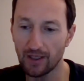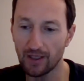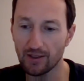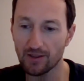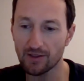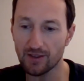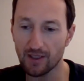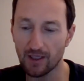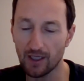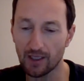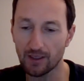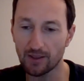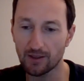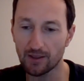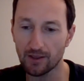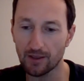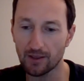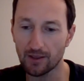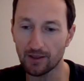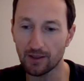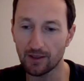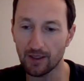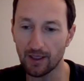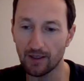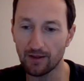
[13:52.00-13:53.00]

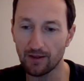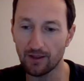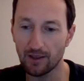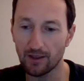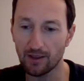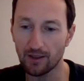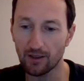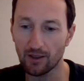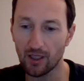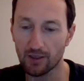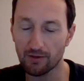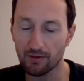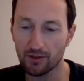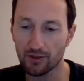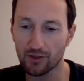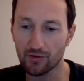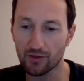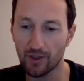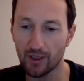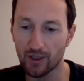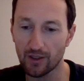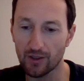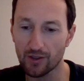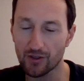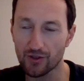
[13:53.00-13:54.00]
that I think a lot of the
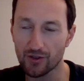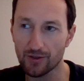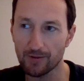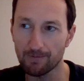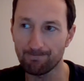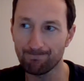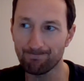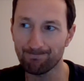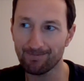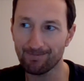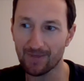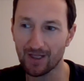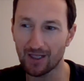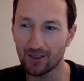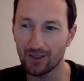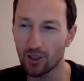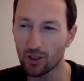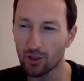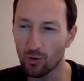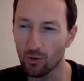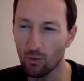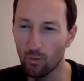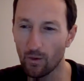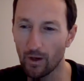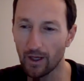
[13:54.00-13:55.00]
traders are not
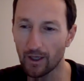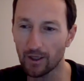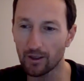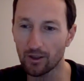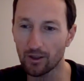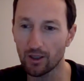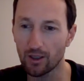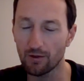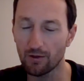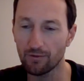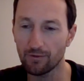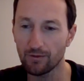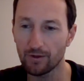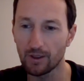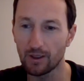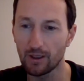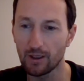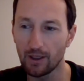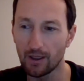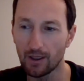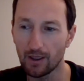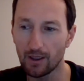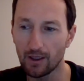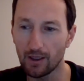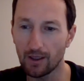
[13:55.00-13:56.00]
aware of,
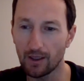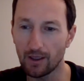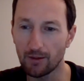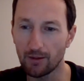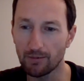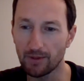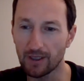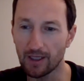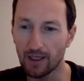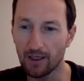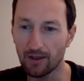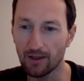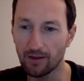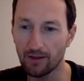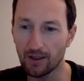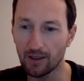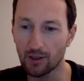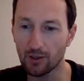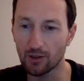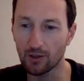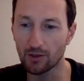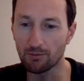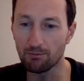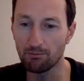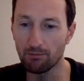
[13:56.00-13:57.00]
that I think
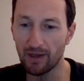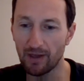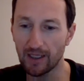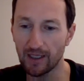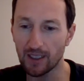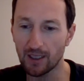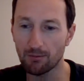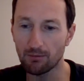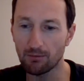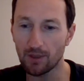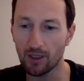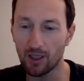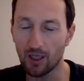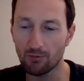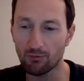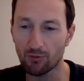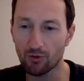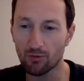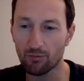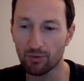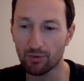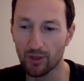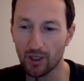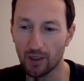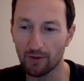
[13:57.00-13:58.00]
could make them a lot more
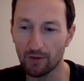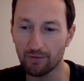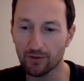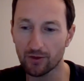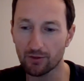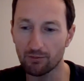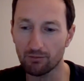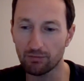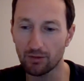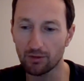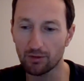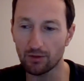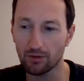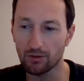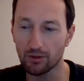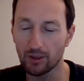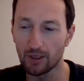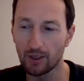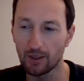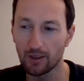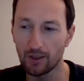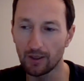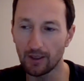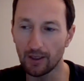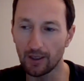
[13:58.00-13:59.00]
profitable
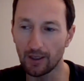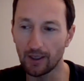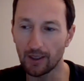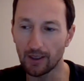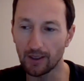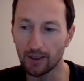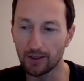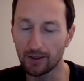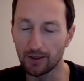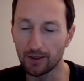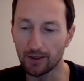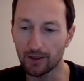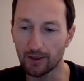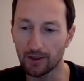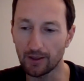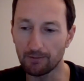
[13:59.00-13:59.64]
and